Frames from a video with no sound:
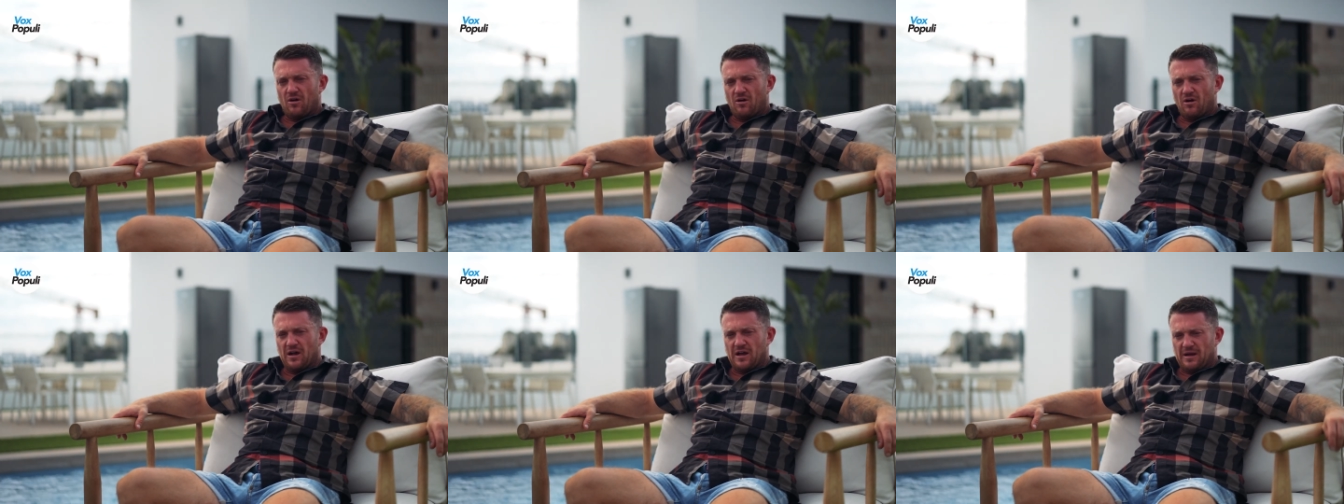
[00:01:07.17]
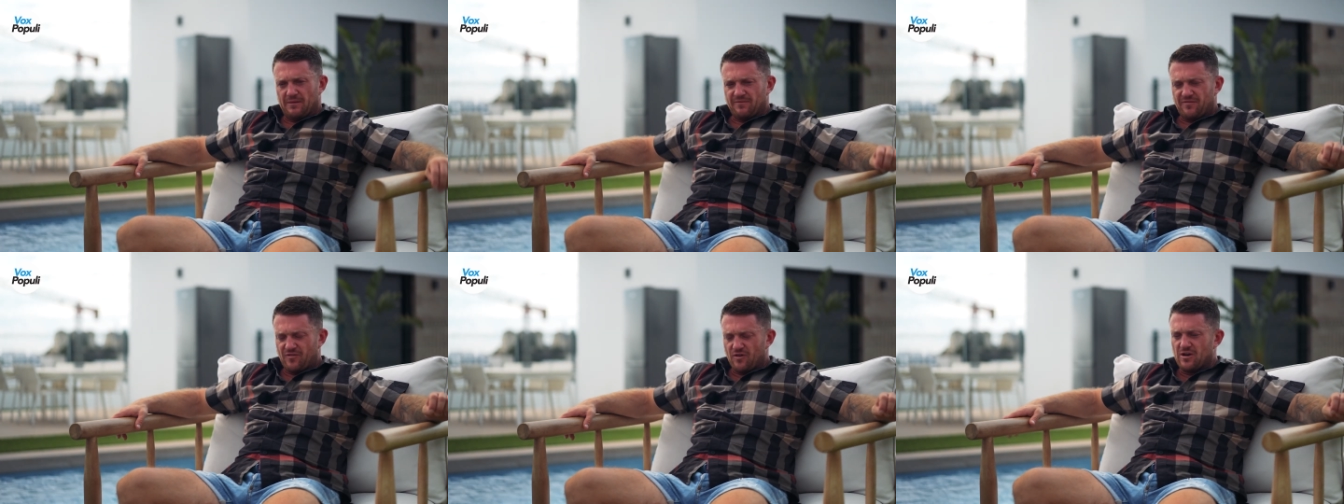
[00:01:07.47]

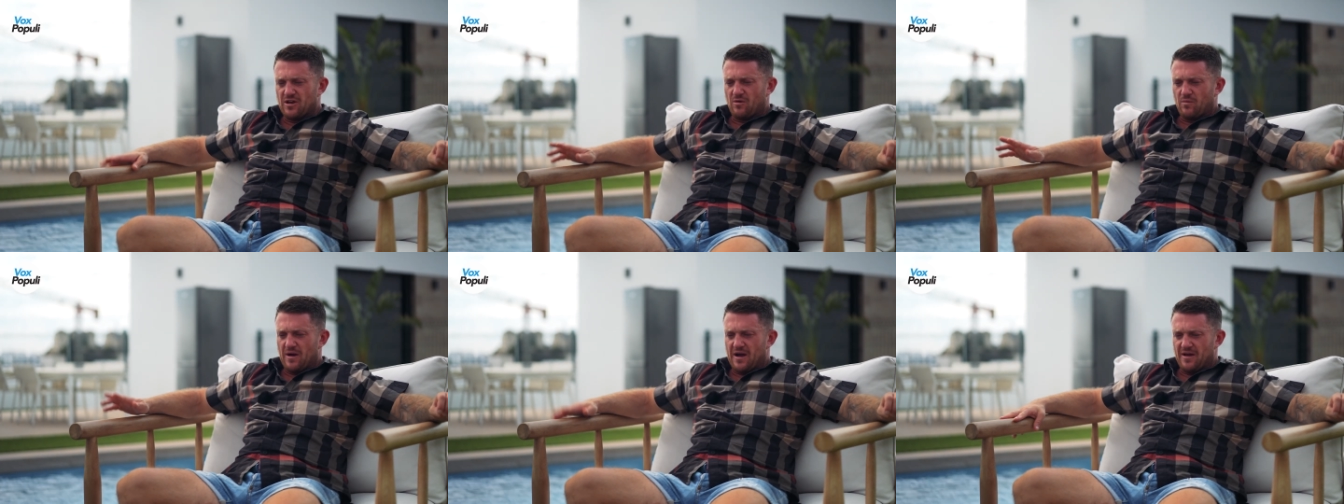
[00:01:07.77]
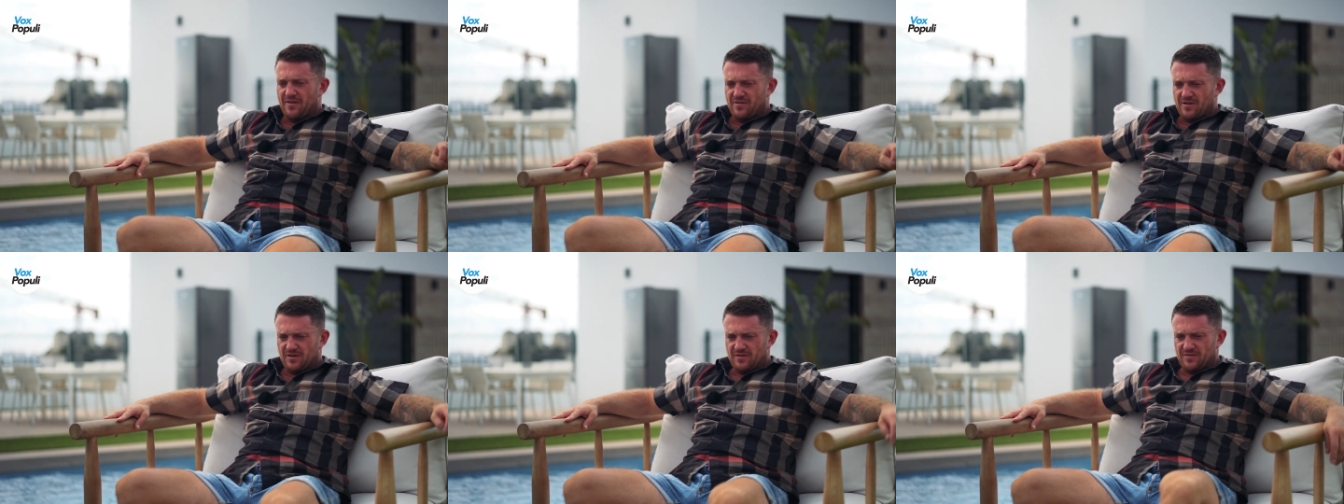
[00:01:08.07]
I am fully
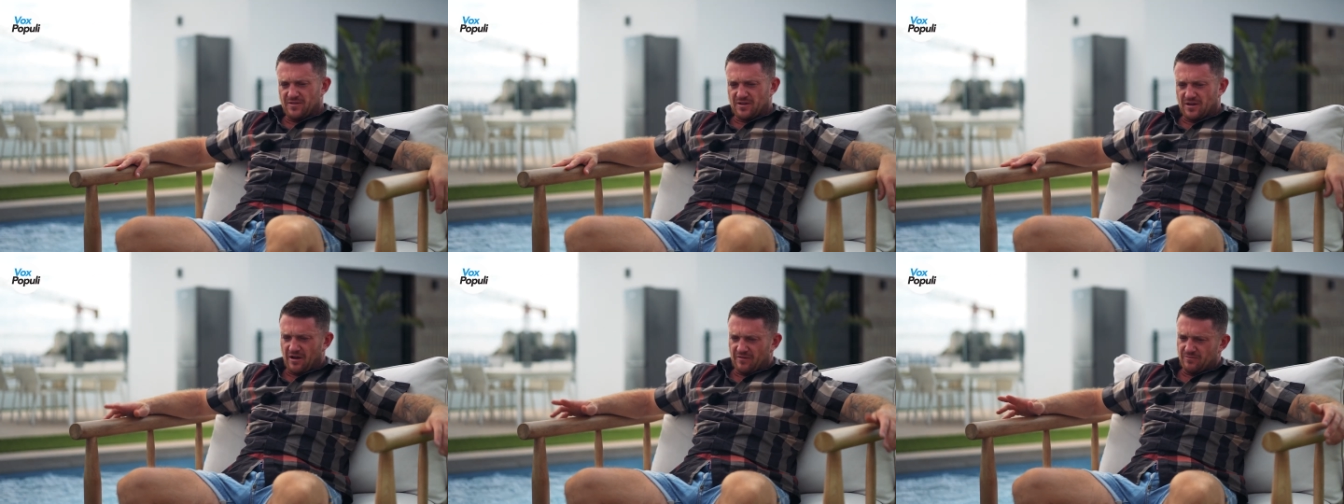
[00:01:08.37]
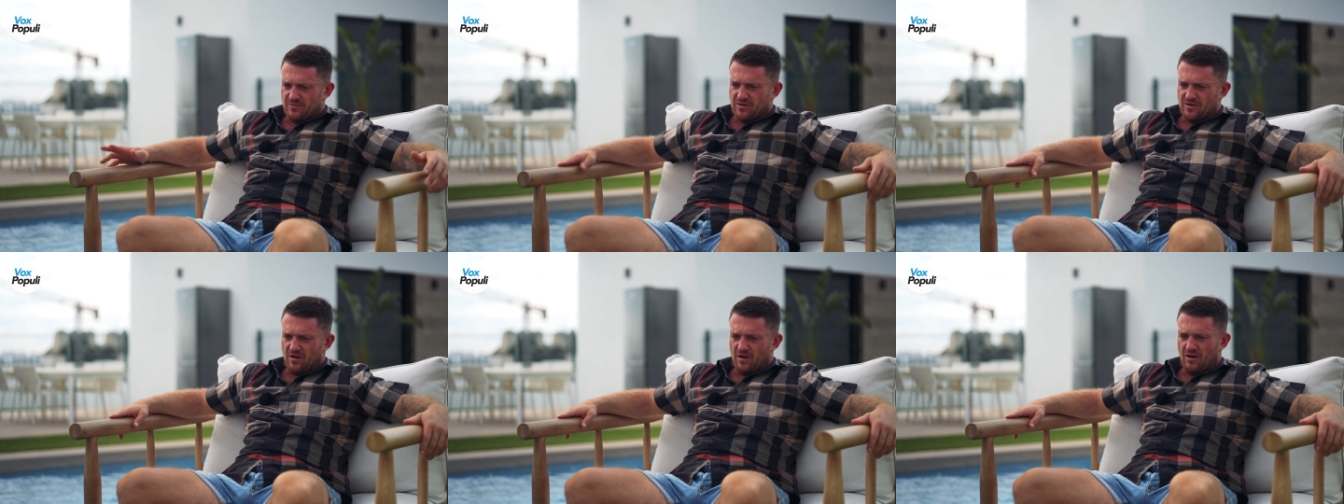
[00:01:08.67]
aware that the
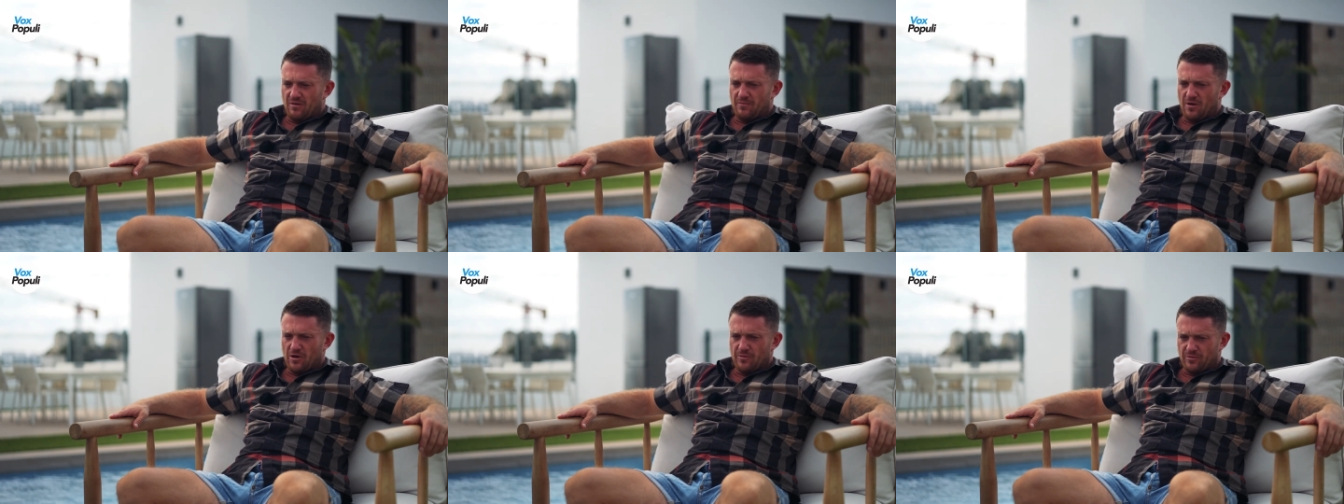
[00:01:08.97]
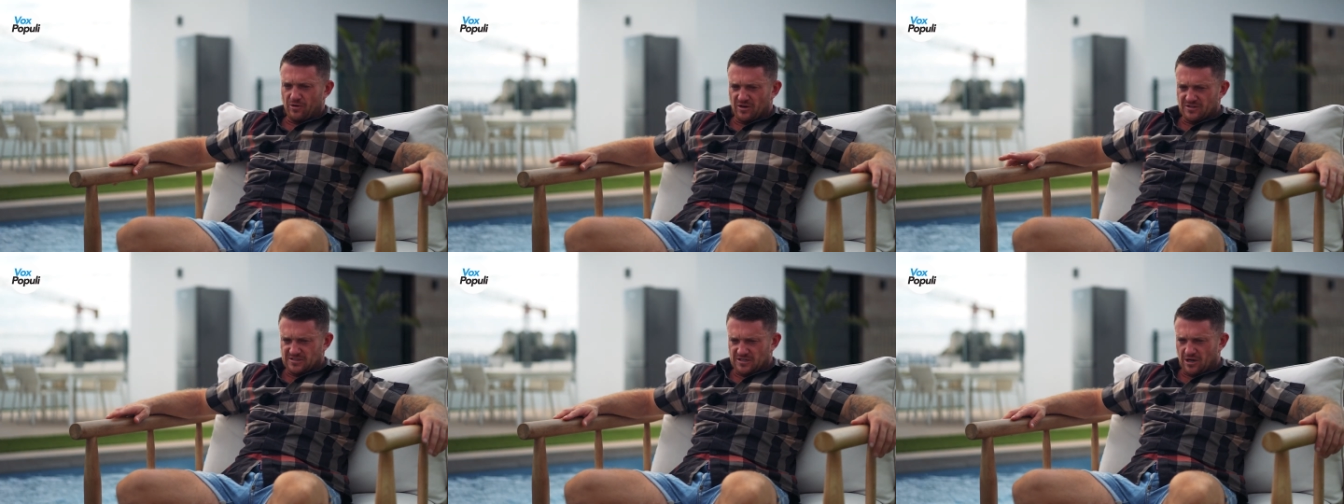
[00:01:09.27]
government are
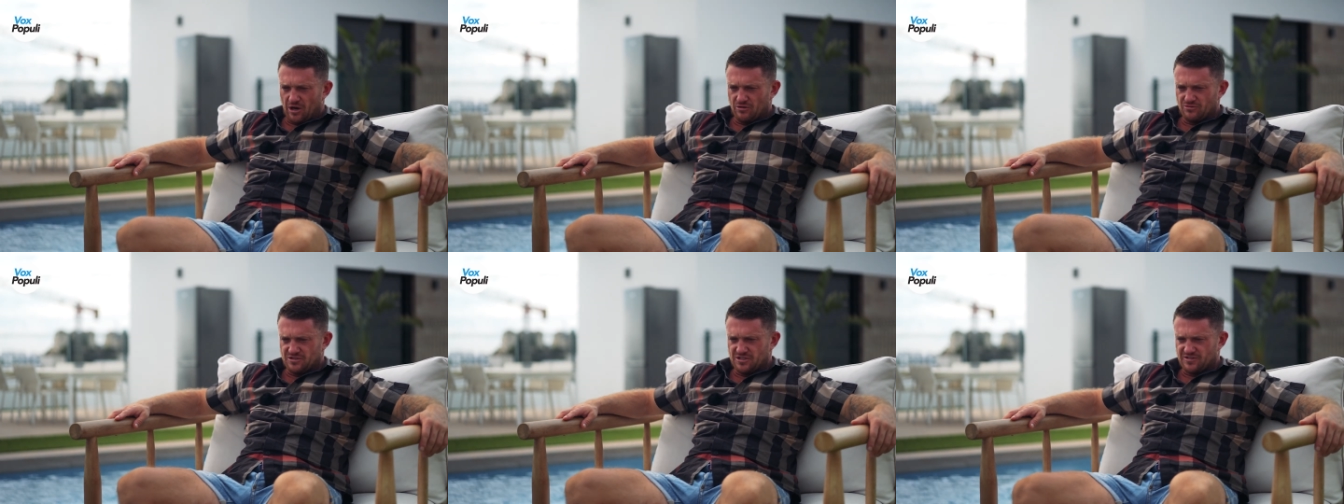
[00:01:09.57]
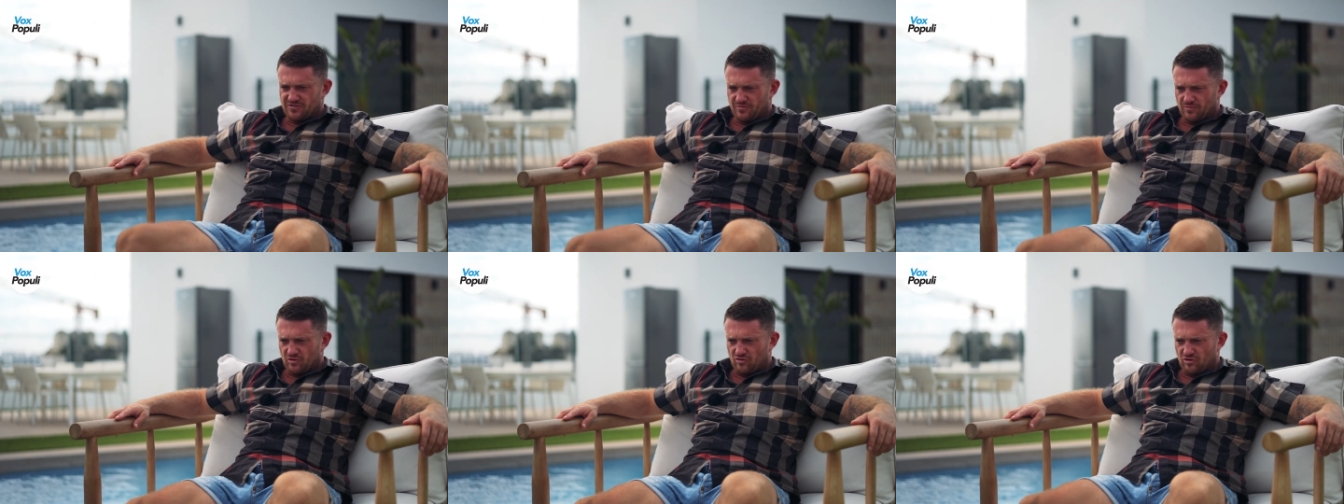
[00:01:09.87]
mobilising
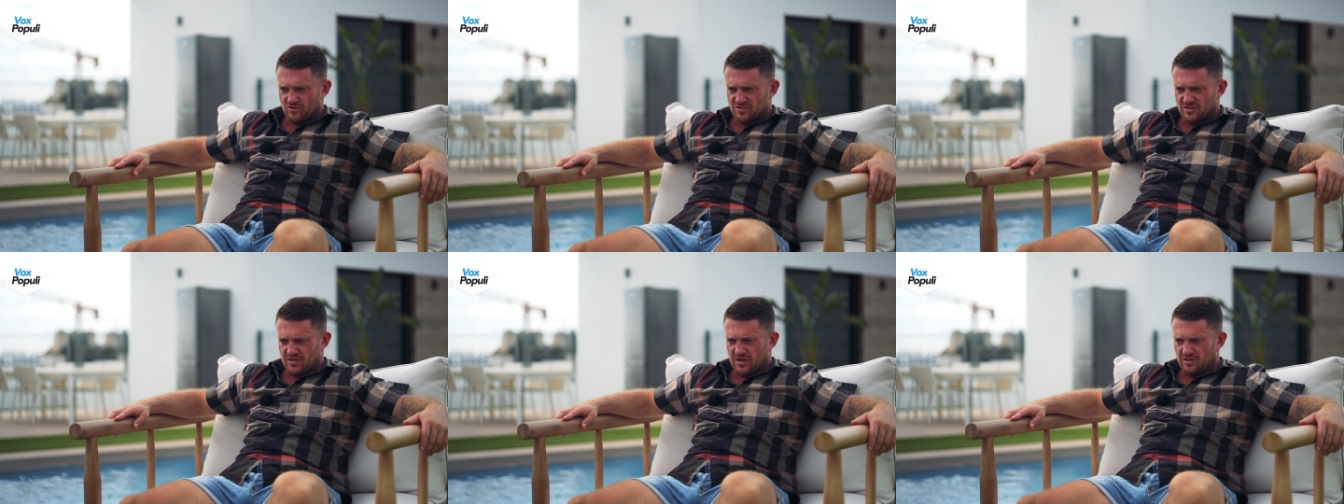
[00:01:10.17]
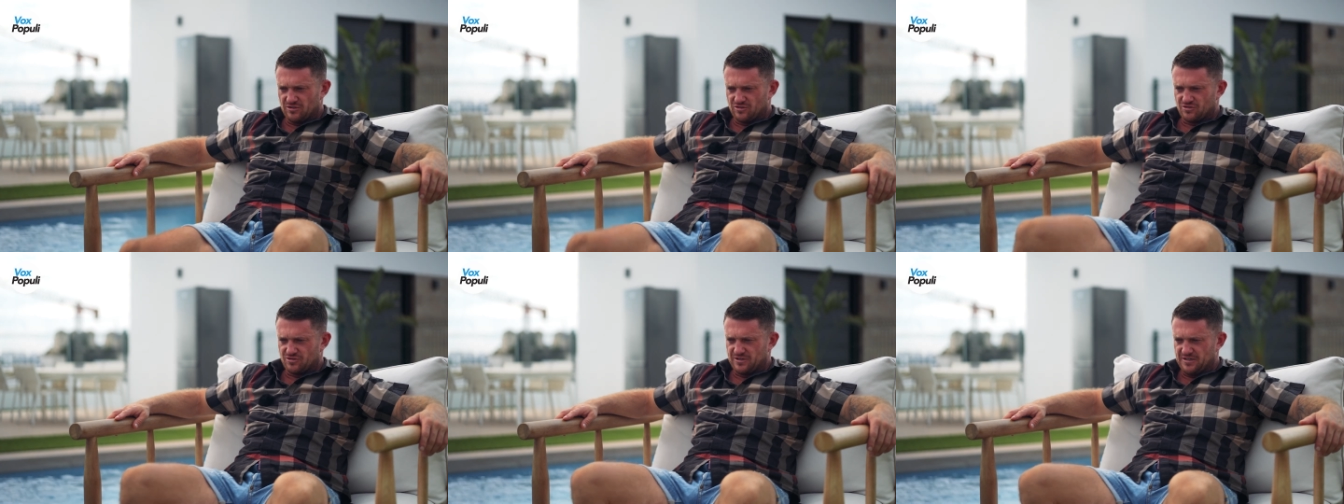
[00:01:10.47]
coaches from across the
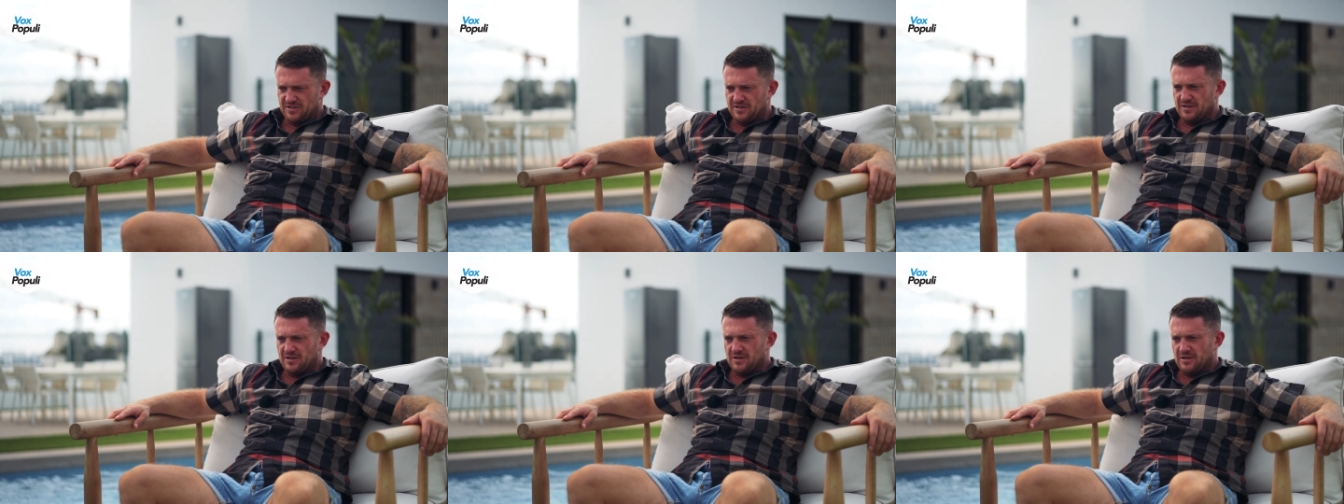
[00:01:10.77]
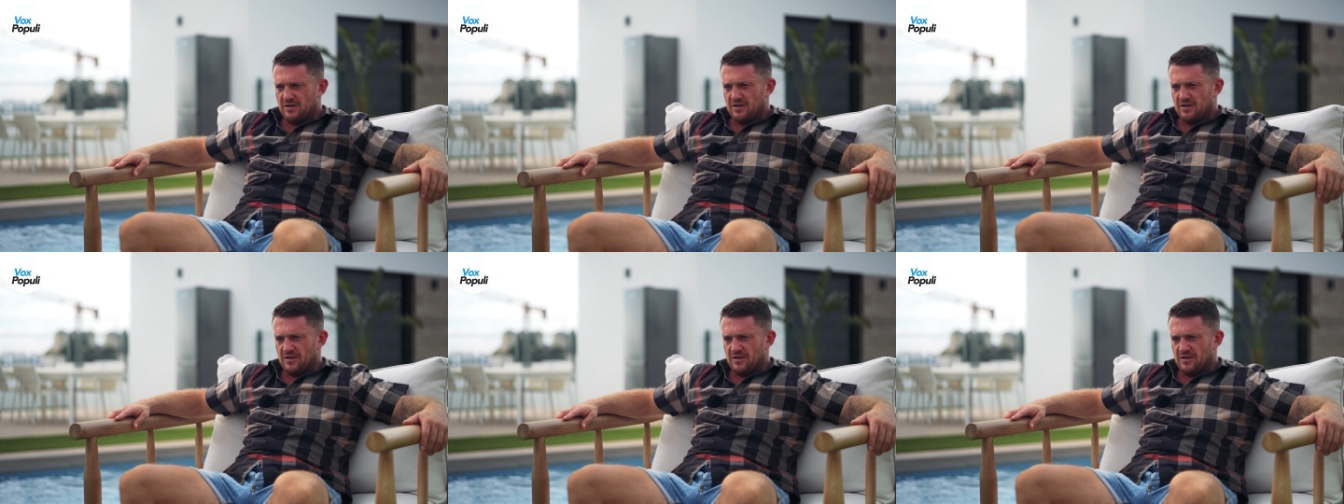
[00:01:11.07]
country